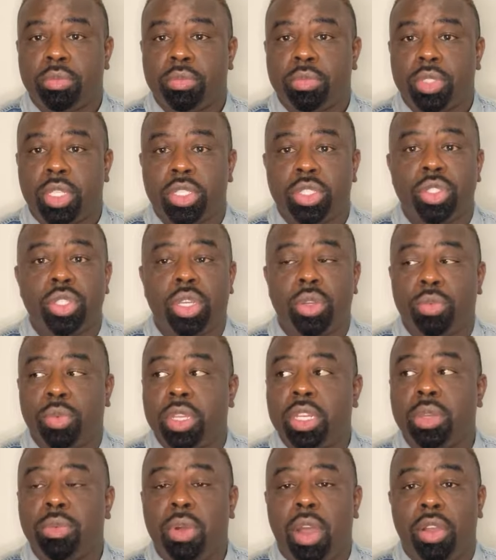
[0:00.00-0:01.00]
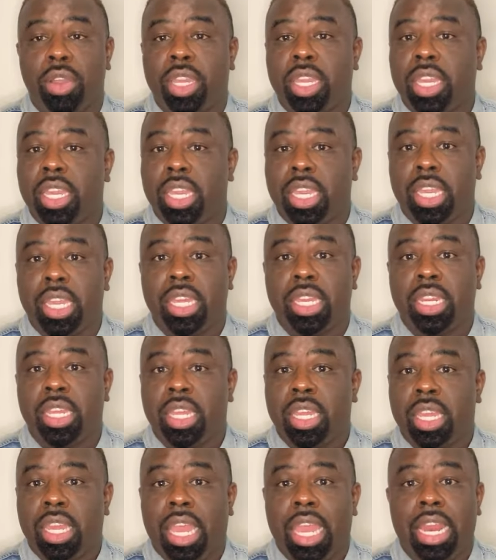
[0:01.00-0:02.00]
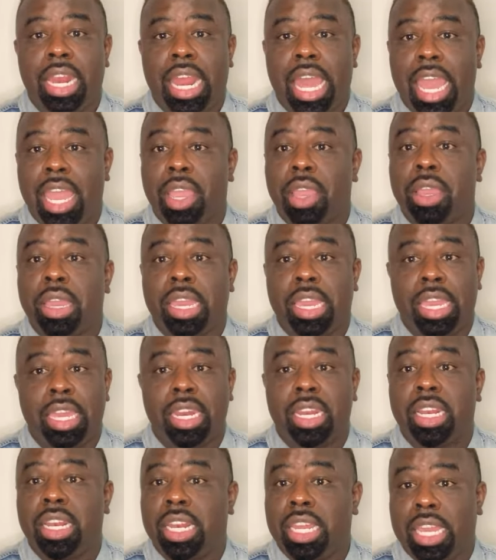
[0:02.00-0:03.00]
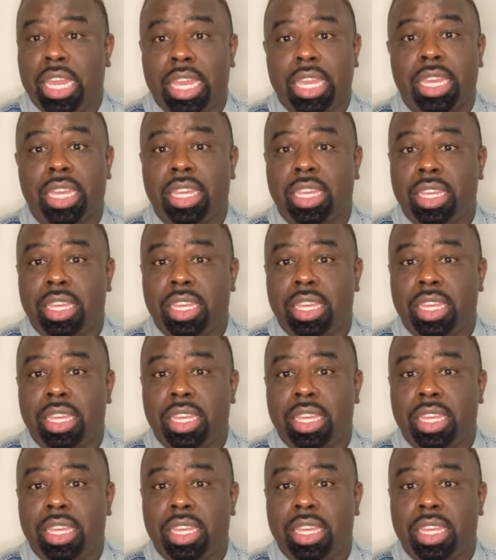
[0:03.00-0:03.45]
Because you could really walk in and like hit a lick.